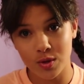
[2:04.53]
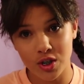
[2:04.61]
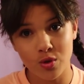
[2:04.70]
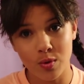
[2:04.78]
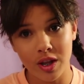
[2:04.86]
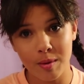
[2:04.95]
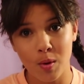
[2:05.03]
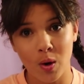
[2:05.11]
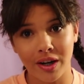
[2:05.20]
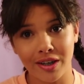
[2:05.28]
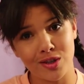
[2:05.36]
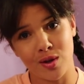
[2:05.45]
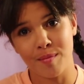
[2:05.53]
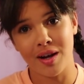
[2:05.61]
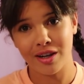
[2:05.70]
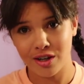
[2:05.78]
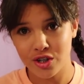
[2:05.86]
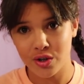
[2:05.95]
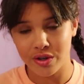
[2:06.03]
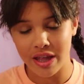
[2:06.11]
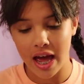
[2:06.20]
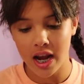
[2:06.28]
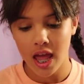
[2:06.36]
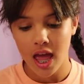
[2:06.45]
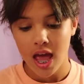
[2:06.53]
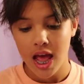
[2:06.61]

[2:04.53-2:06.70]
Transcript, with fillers: which is really boring, so I'm not gonna show you that.